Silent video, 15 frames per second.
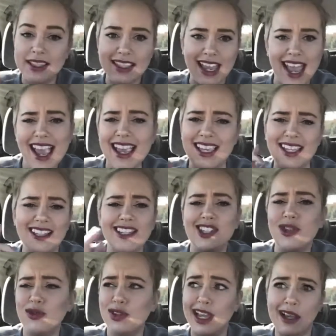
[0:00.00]
Say, hey, can
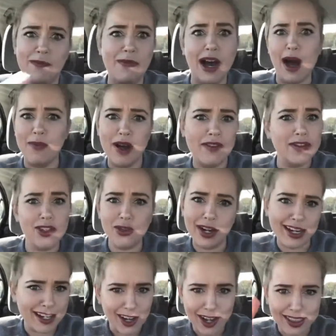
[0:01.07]
you like pop off a
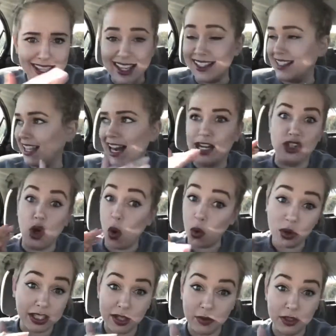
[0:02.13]
training on this? And I
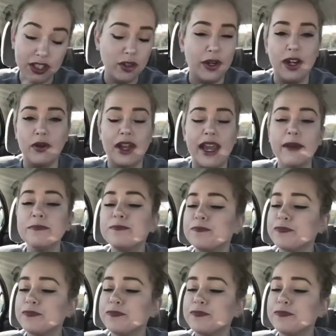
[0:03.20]
totally will do it, okay?